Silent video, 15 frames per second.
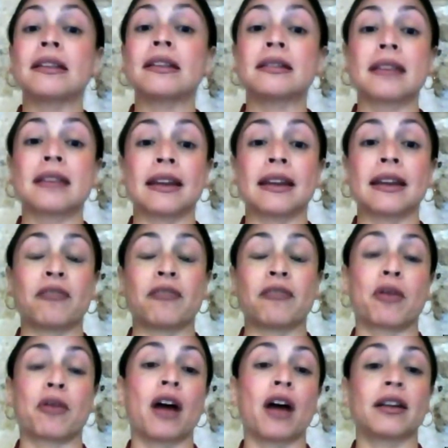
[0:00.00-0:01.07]
that have
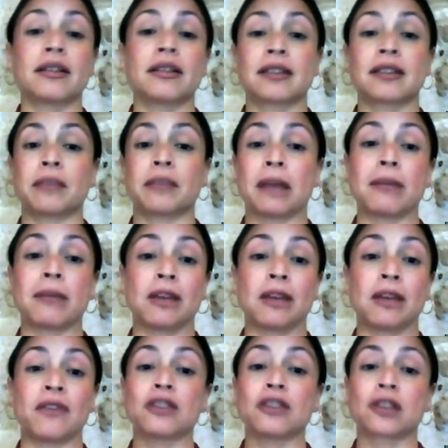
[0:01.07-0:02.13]
products that might be of
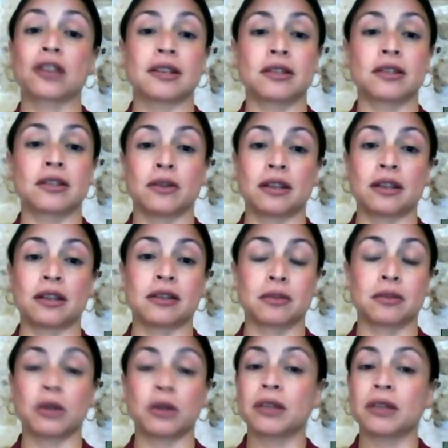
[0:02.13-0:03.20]
interest to this
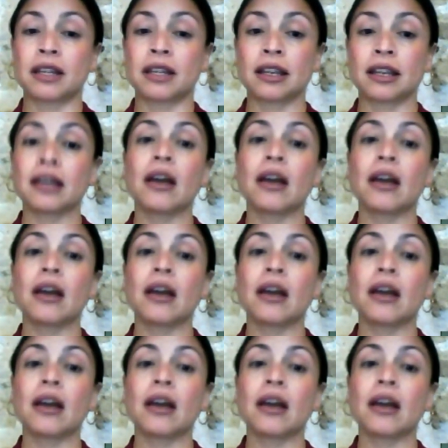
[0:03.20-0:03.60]
community,